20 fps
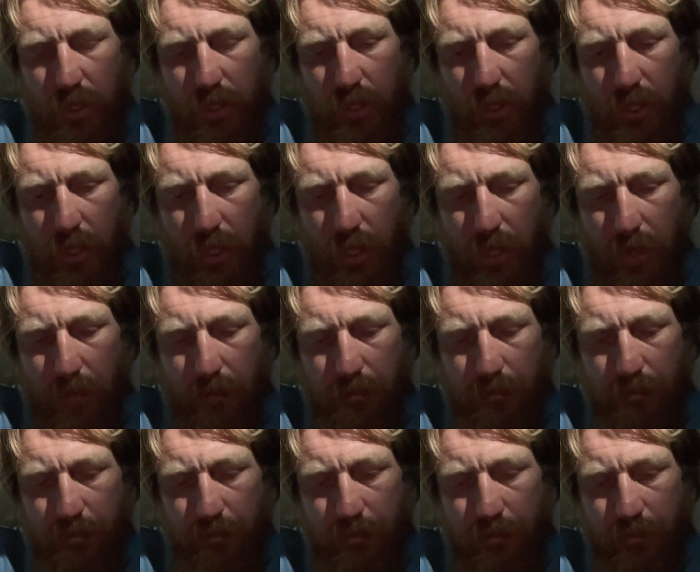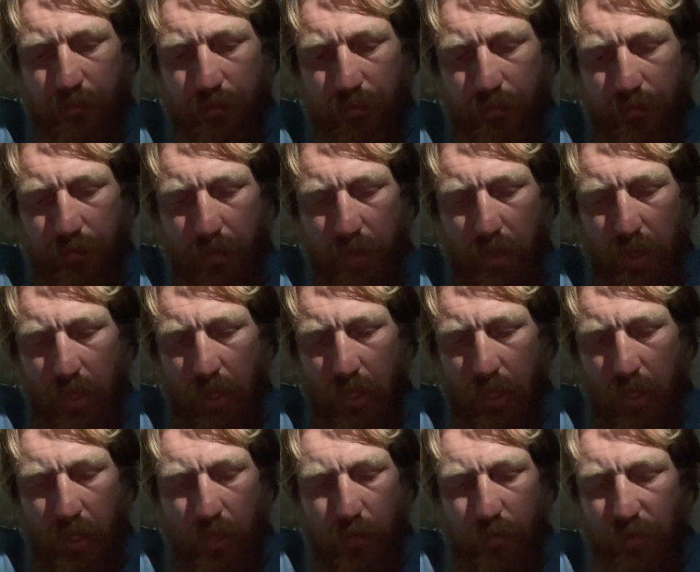
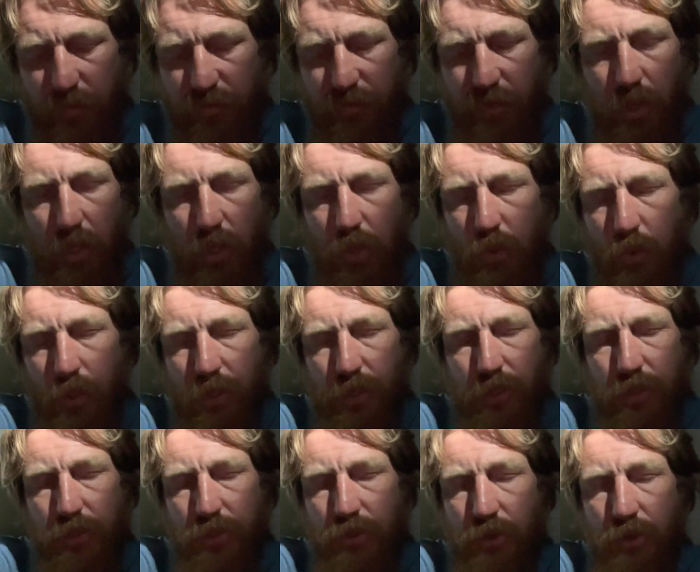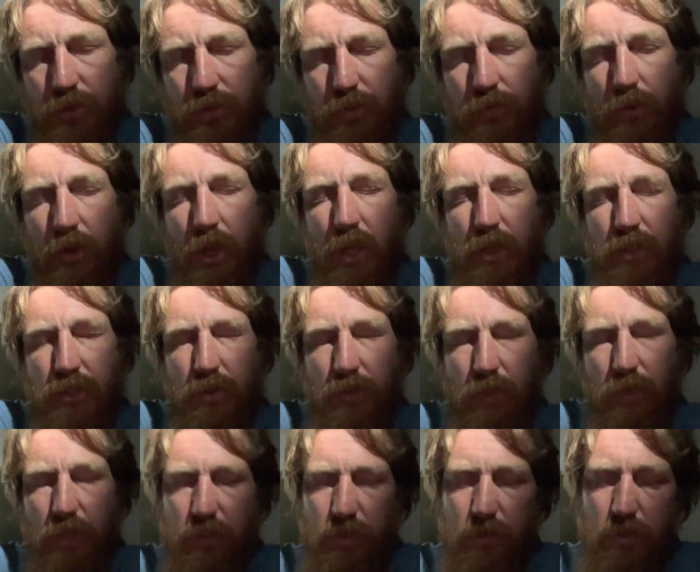but very quickly it turned to rock. So
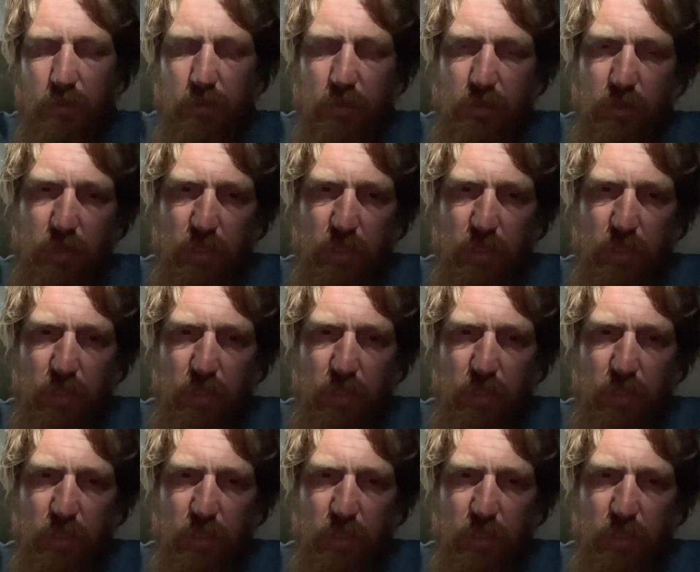like the